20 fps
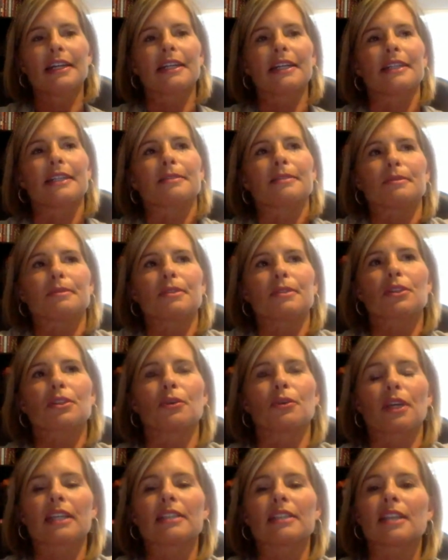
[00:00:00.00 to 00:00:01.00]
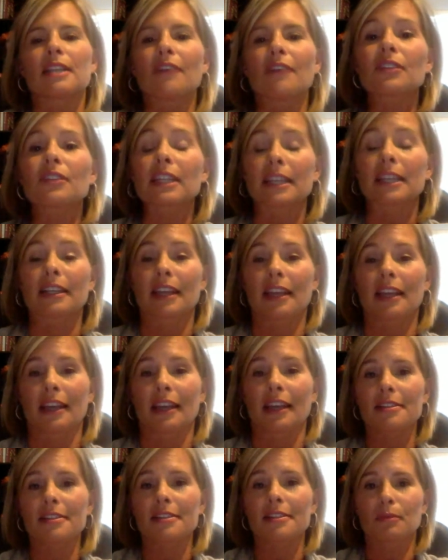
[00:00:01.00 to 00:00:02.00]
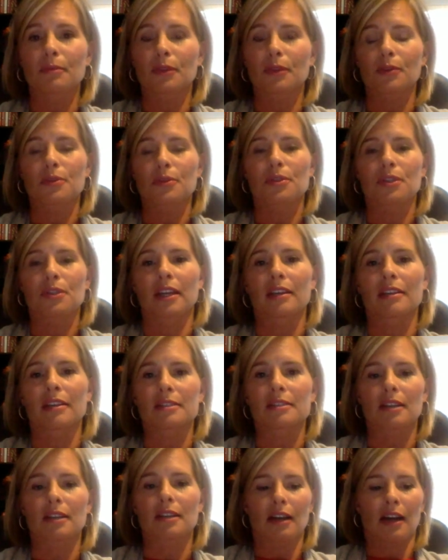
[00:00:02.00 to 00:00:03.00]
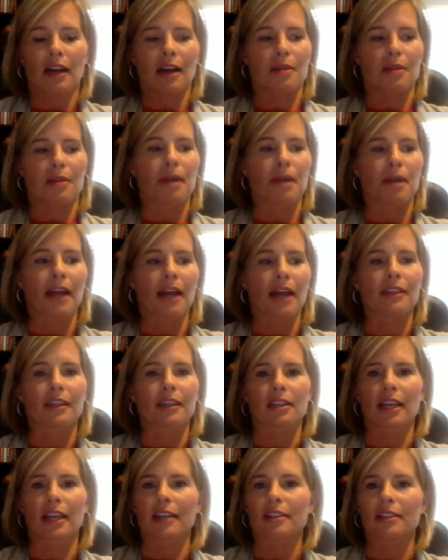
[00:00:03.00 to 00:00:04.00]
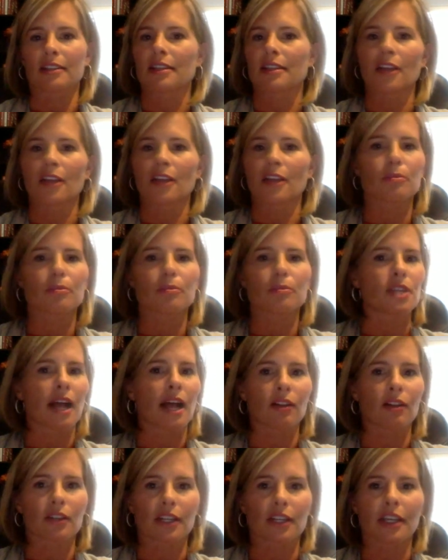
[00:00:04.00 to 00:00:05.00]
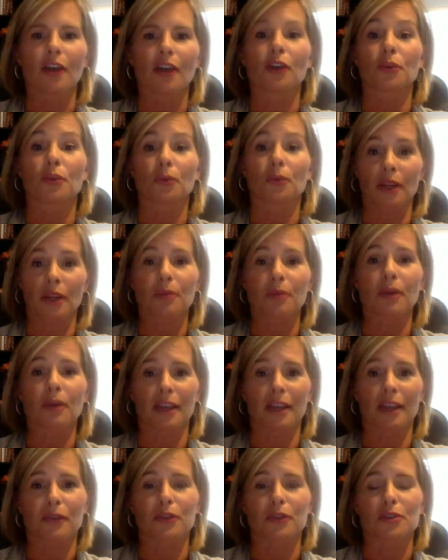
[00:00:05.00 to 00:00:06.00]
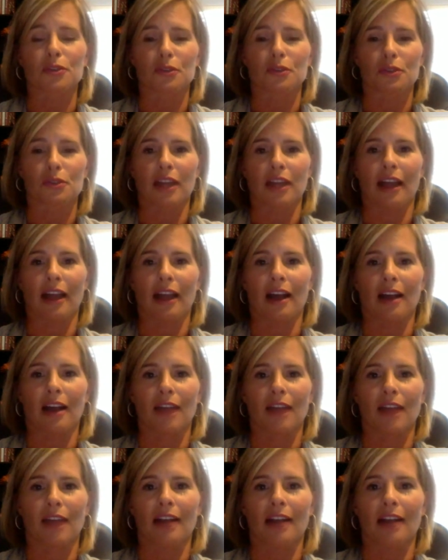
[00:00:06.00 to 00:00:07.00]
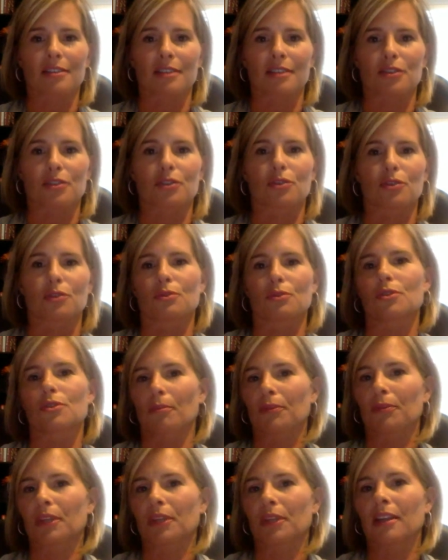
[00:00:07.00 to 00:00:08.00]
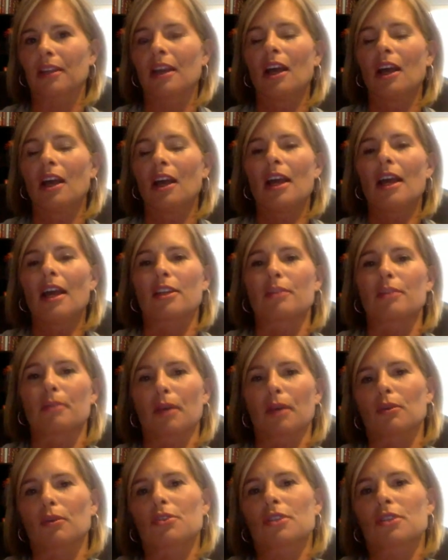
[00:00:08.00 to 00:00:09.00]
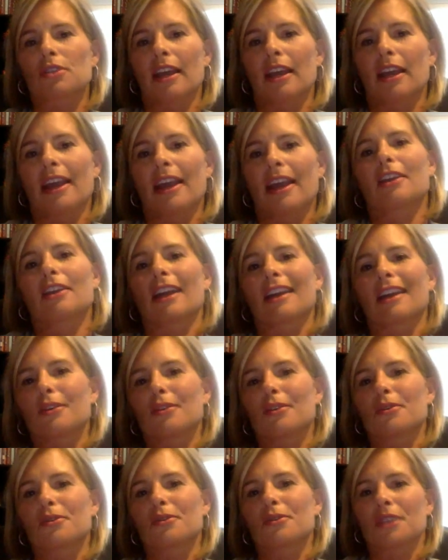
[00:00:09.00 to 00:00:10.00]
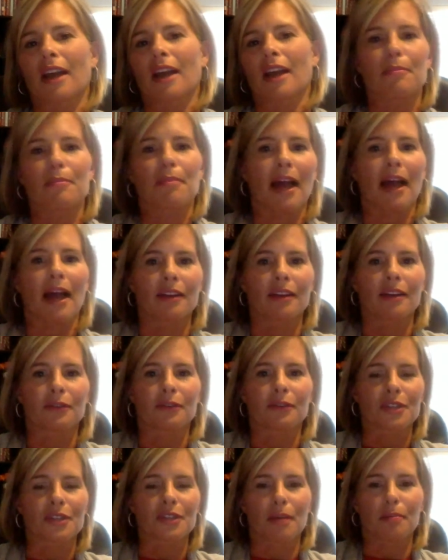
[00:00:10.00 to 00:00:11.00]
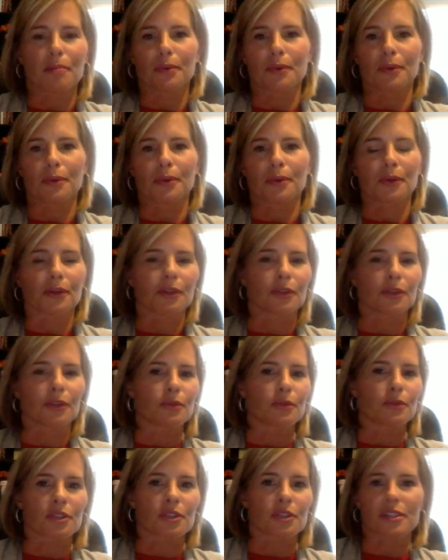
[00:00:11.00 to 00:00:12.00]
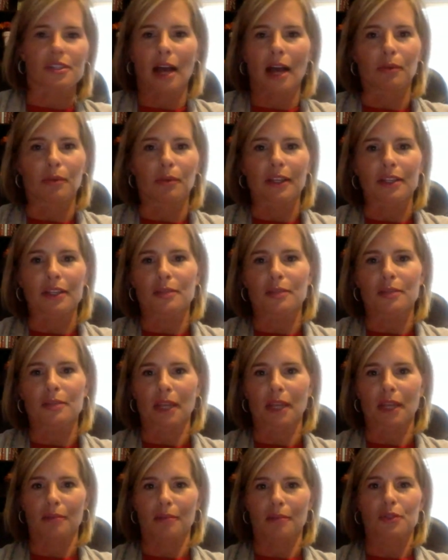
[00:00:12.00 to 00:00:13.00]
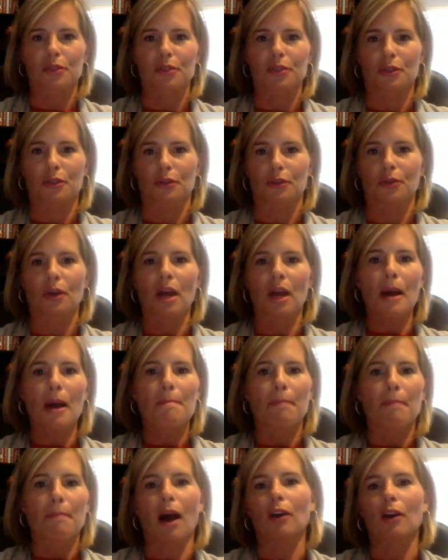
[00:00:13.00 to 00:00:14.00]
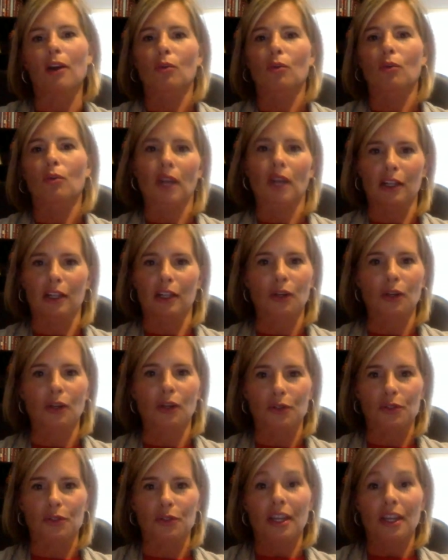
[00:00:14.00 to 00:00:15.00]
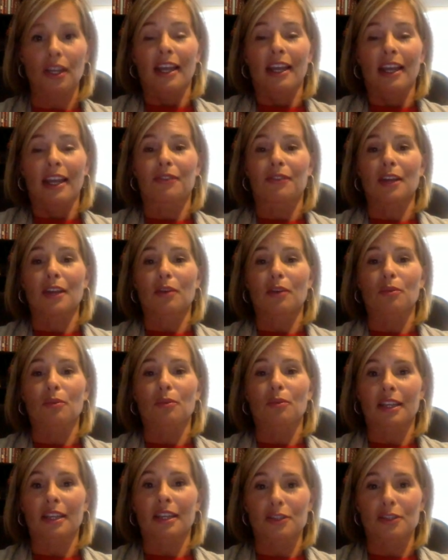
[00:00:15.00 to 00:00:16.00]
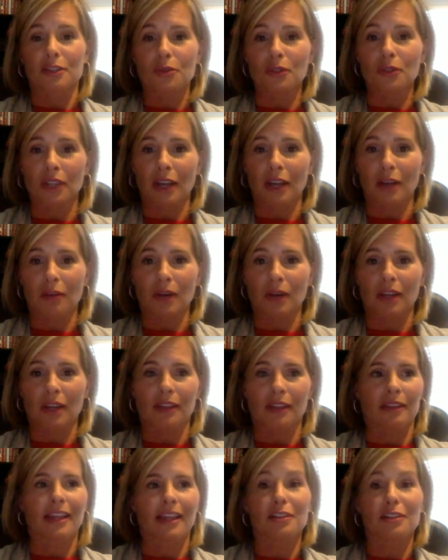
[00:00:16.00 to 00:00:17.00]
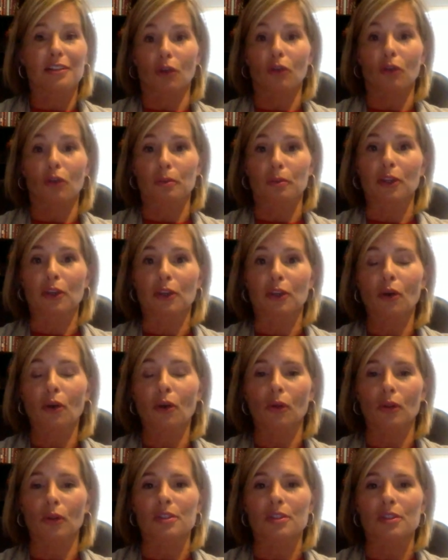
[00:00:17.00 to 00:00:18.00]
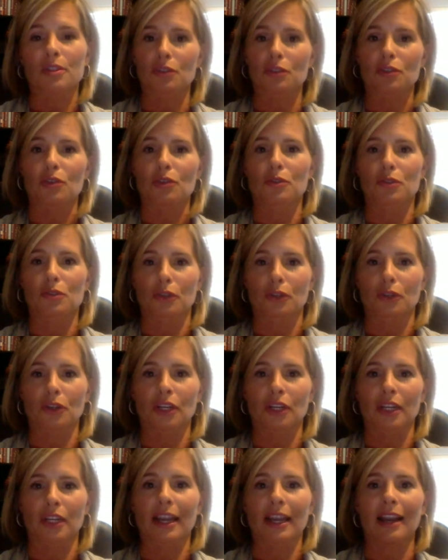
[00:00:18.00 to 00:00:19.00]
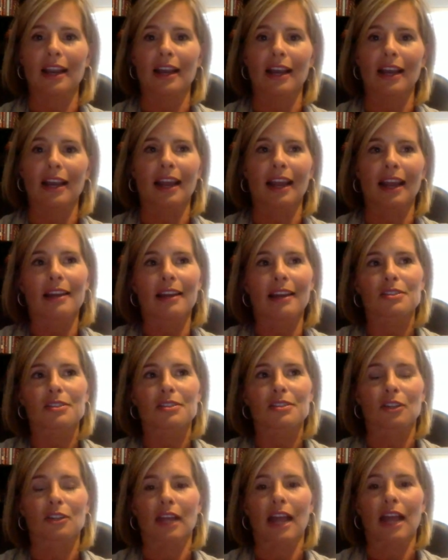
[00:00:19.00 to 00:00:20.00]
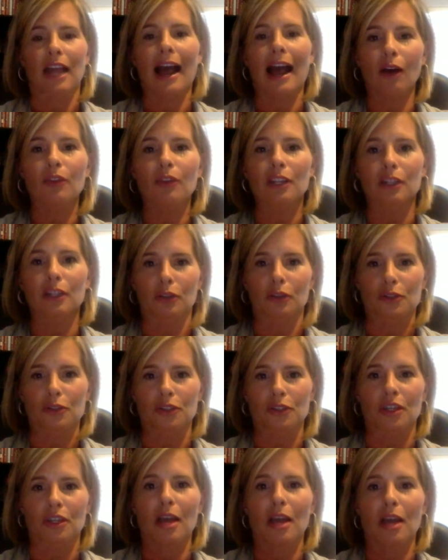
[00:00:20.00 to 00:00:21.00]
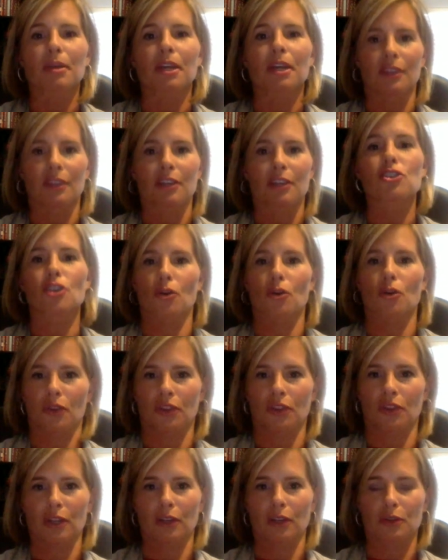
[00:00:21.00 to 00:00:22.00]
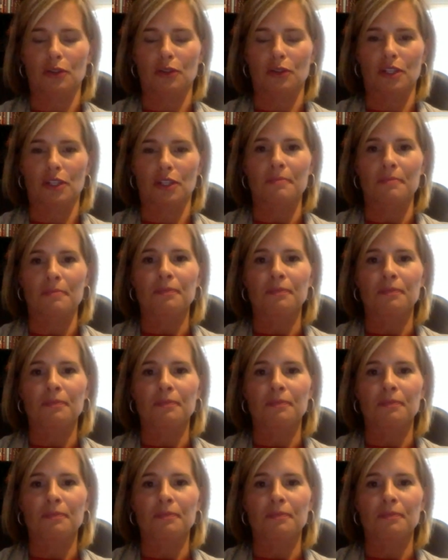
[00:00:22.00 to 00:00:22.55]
So it can definitely enhance some of those things. I think, again, it's another modality, a great way for students to have access to something and to be able to say, hey, could I use the iPad, for example, or use this tablet to be able to model what I learned? And if they can do it that way, then that's the ultimate goal, is did the students learn it, and not necessarily how they learned it, but can they show that they learned it?